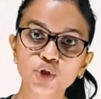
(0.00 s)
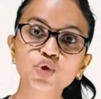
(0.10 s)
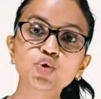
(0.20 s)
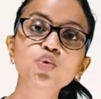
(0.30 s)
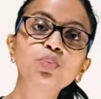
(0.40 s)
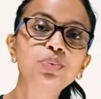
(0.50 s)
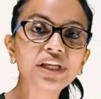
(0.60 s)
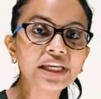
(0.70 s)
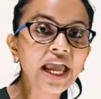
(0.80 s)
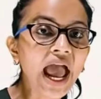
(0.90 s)
to
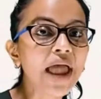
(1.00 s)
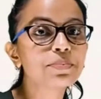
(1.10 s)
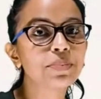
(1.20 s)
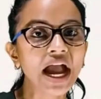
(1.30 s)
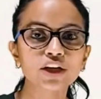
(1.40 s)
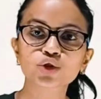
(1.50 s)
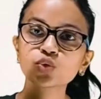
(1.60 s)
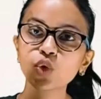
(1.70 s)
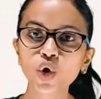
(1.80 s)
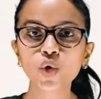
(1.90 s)
B and back
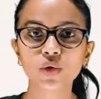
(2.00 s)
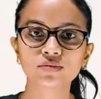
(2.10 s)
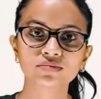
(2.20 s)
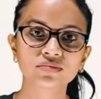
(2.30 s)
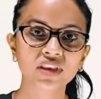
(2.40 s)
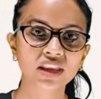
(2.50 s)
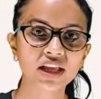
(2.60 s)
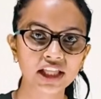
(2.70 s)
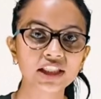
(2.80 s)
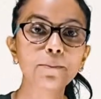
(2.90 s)
to O.
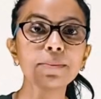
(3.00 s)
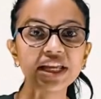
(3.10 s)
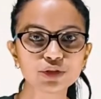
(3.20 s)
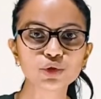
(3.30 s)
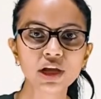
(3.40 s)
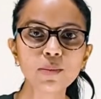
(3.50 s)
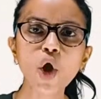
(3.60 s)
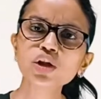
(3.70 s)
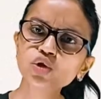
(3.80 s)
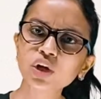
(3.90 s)
The pendulum
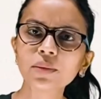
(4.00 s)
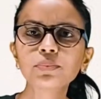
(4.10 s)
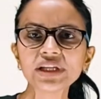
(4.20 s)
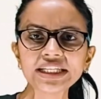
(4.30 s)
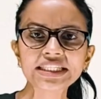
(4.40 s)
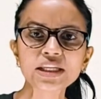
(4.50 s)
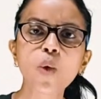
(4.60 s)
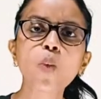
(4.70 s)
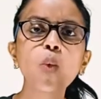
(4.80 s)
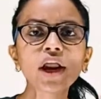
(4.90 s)
also completes
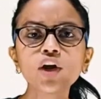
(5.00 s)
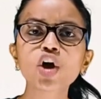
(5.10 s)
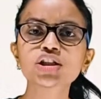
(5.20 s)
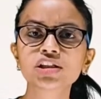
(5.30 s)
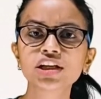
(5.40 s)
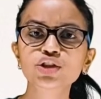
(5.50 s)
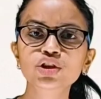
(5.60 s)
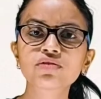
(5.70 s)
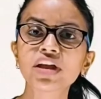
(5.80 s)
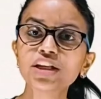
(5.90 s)
one
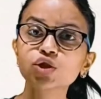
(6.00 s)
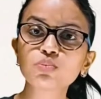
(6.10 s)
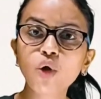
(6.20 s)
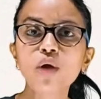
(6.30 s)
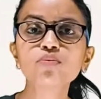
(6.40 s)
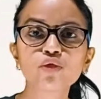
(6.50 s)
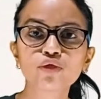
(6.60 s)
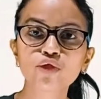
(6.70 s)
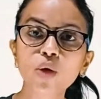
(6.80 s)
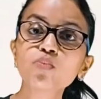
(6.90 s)
oscillation when its bob
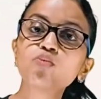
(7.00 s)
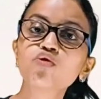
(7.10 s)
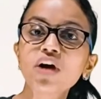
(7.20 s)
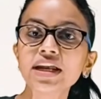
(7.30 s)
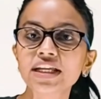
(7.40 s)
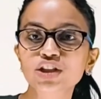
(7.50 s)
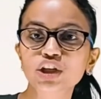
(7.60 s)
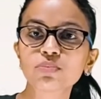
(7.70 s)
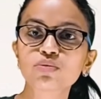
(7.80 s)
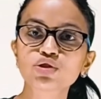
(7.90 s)
moves from one
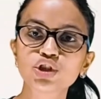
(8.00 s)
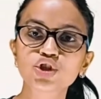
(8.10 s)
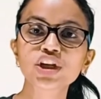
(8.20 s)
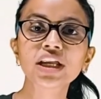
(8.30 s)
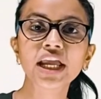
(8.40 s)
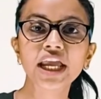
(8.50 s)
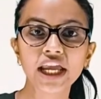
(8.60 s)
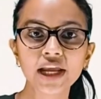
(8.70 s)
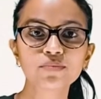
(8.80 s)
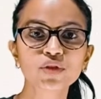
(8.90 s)
extreme position
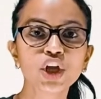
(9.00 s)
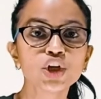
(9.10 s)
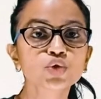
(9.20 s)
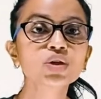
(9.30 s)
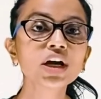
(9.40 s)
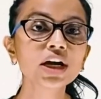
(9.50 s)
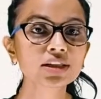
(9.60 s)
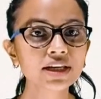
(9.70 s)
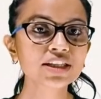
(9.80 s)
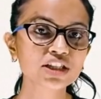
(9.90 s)
A to the
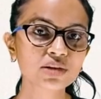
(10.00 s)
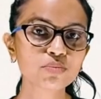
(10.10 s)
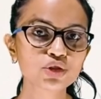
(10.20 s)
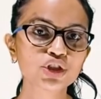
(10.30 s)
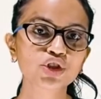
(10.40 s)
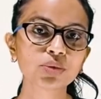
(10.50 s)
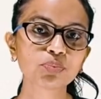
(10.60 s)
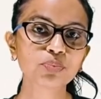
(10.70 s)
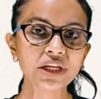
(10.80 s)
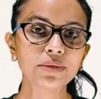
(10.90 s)
other extreme
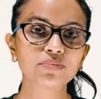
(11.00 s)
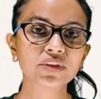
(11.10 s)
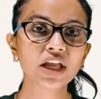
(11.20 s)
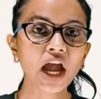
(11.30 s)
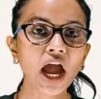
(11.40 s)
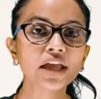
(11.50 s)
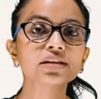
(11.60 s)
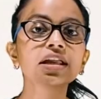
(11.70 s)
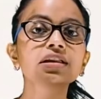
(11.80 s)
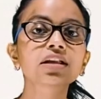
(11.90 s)
position B
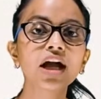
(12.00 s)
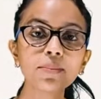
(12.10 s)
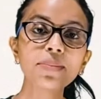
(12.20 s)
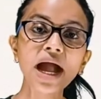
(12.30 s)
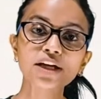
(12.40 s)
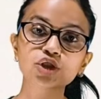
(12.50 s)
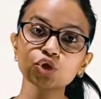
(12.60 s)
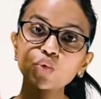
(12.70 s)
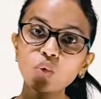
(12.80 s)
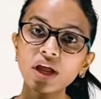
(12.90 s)
and come back
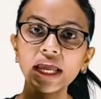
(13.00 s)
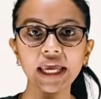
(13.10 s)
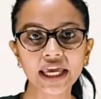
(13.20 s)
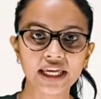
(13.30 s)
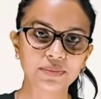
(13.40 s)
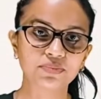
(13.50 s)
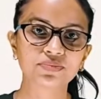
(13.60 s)
to A.